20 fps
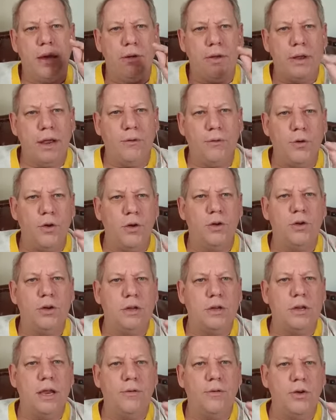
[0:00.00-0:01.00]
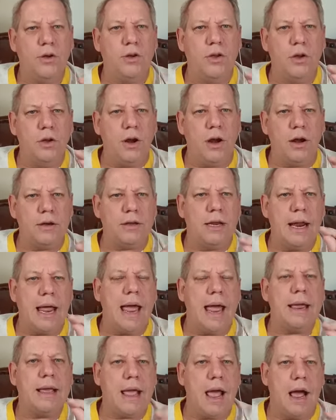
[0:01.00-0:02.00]
If you if you do not
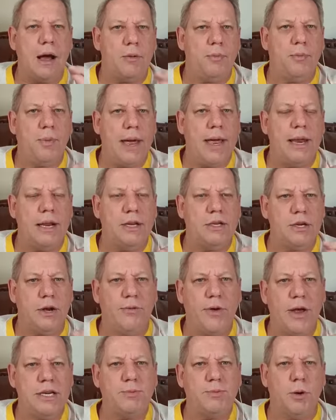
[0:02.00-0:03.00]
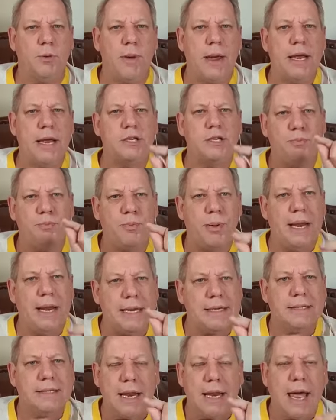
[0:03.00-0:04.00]
like our page, our Facebook page,
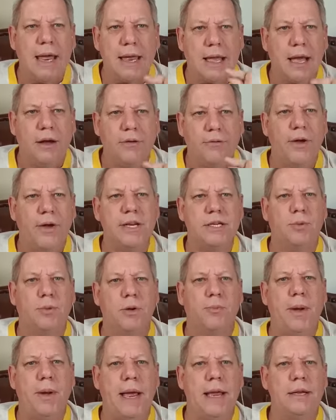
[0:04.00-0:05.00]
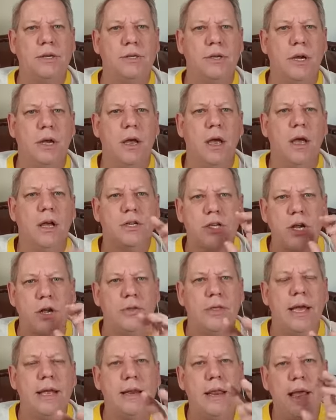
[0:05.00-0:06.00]
please like our Facebook page so
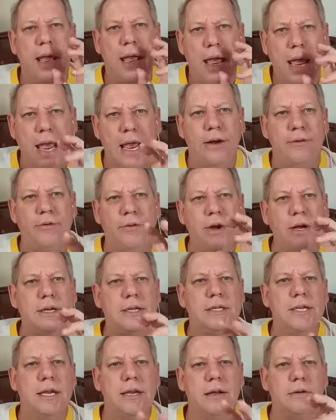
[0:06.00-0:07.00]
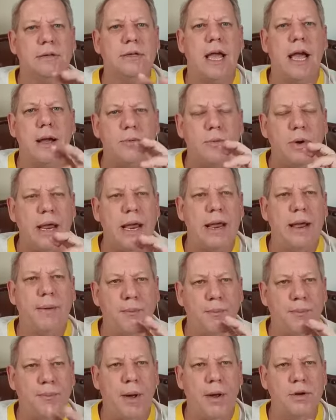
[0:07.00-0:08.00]
that every single time we
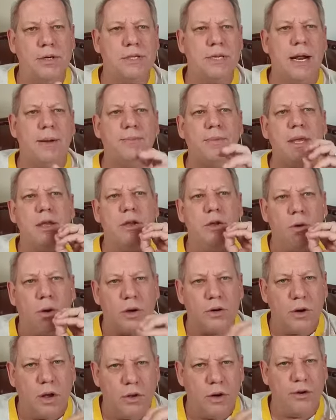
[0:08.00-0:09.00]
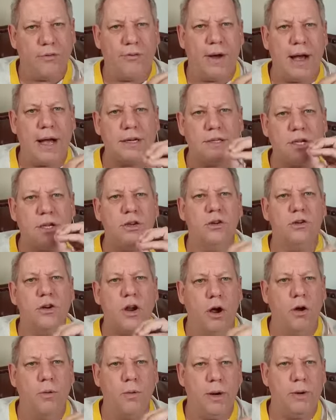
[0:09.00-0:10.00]
post something, you are notified so you
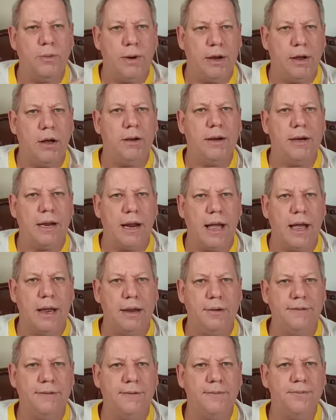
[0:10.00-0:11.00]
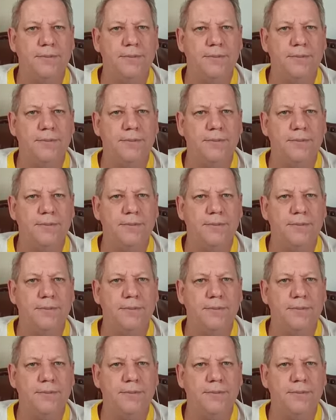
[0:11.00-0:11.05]
know when we're going live.